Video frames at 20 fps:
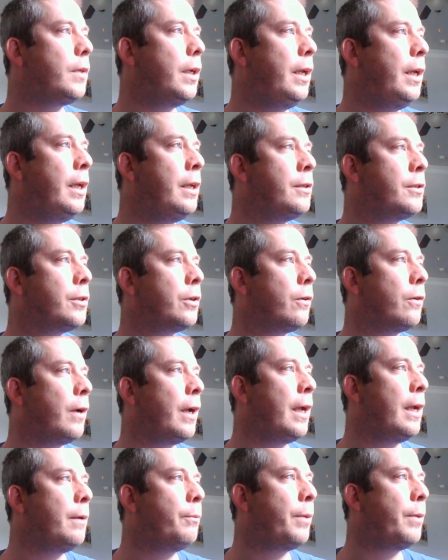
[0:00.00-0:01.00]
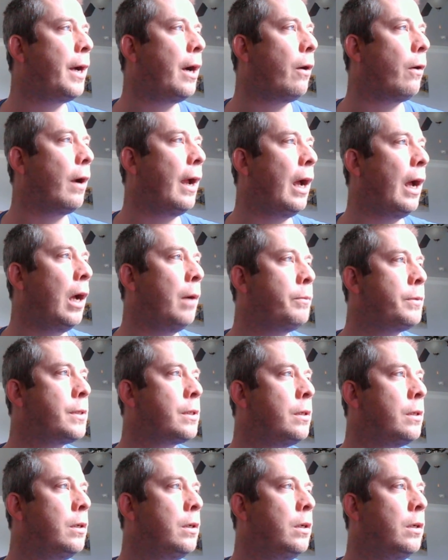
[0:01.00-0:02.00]
integrate Power Apps,
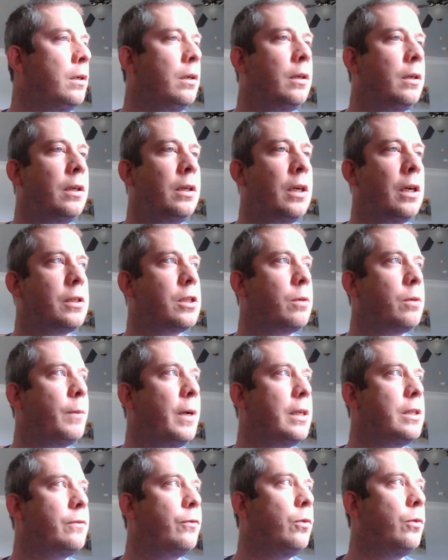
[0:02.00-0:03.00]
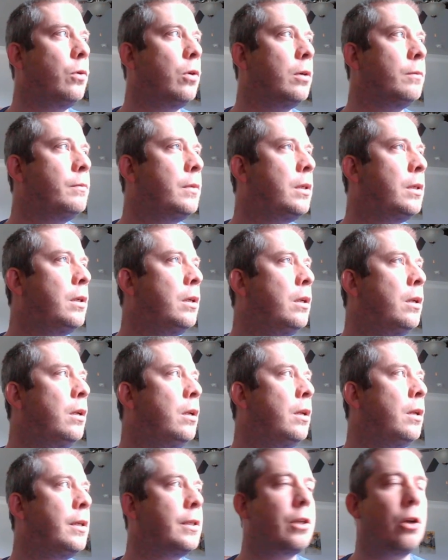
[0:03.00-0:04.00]
customize form.
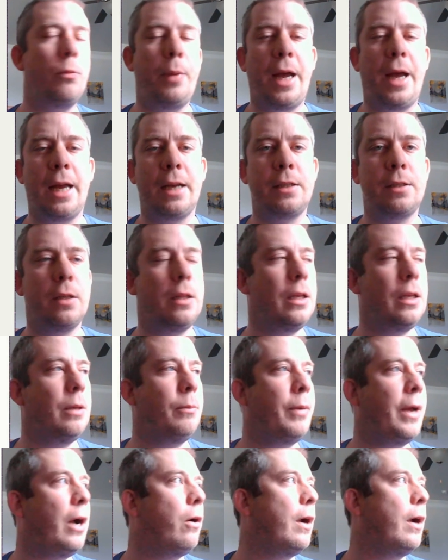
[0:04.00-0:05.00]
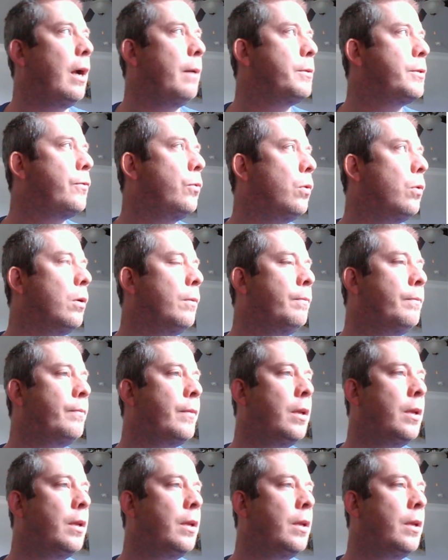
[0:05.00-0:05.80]
Let's go back to the Power Apps form.